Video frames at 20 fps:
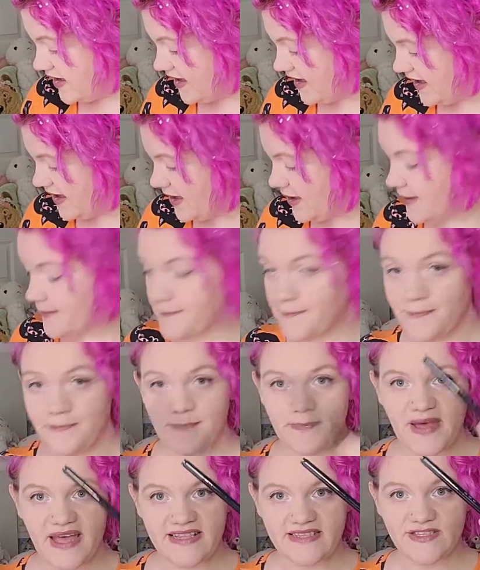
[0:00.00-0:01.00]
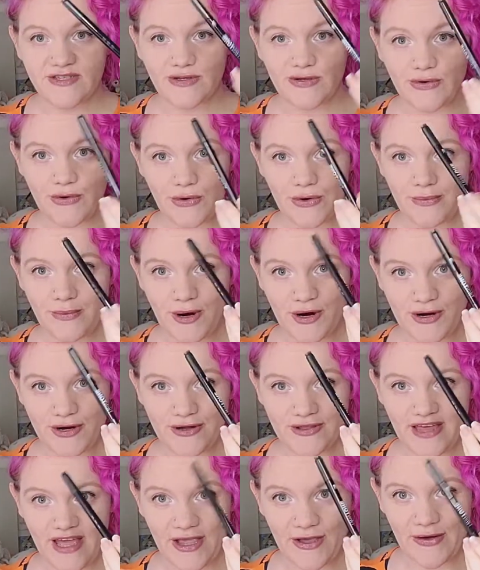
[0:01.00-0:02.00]
a pencil or marker
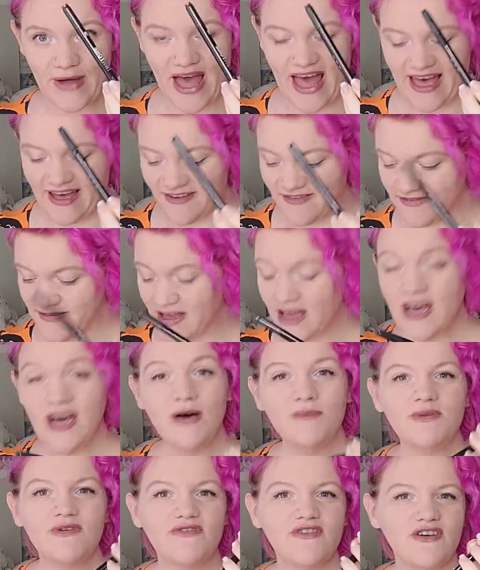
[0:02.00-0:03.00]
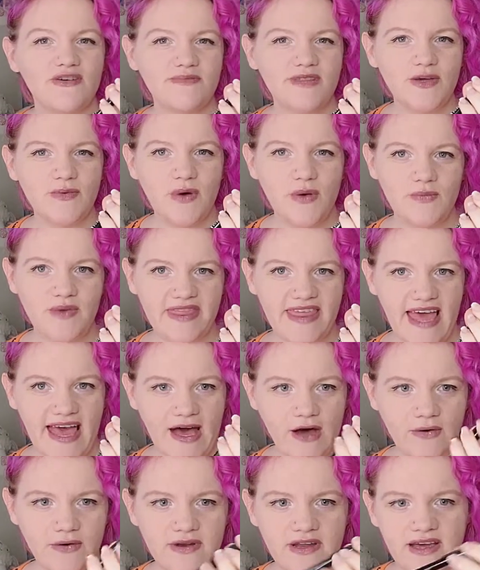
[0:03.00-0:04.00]
that you have, preferably one
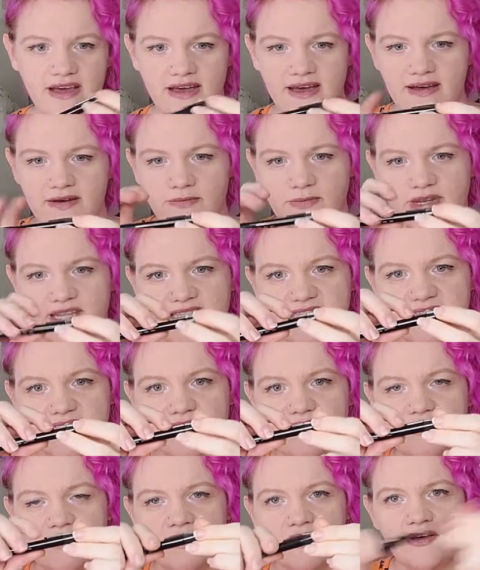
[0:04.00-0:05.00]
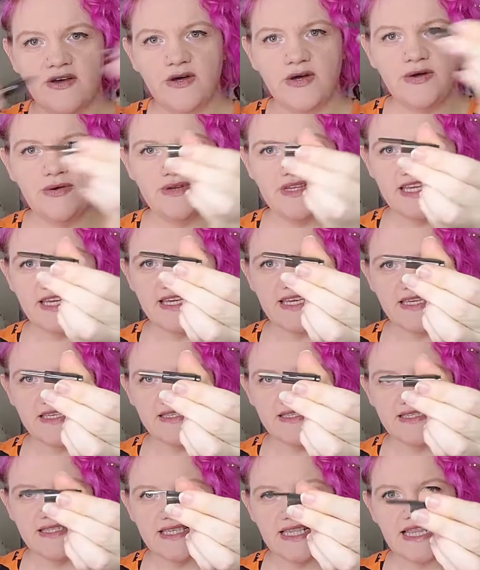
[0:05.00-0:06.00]
without one of these little
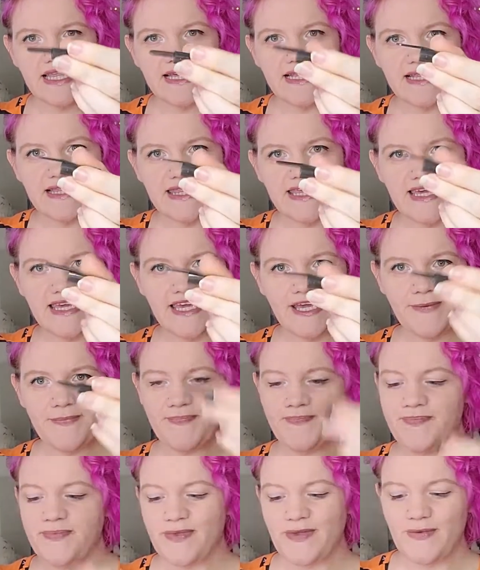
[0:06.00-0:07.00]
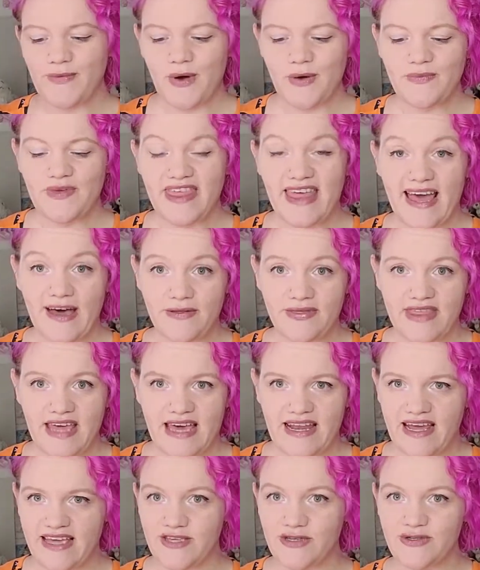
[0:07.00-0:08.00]
hoodickies, little thingy. One without that.
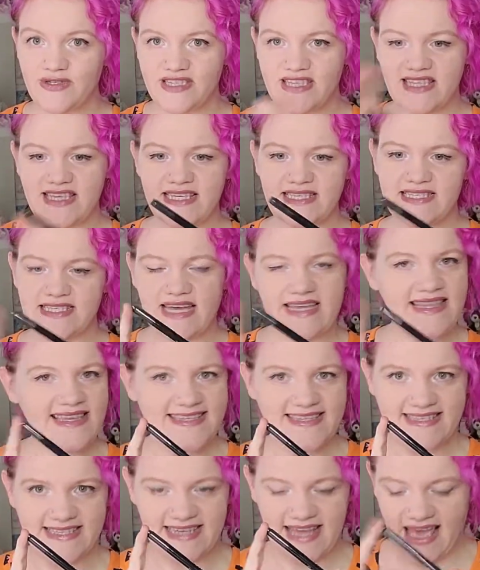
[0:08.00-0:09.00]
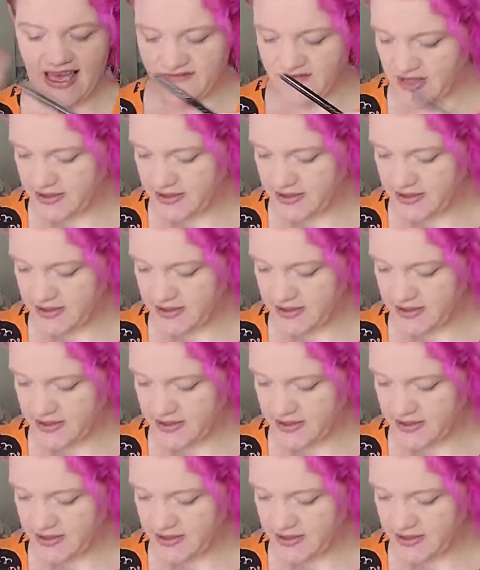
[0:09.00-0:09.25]
I used this side that doesn't have it.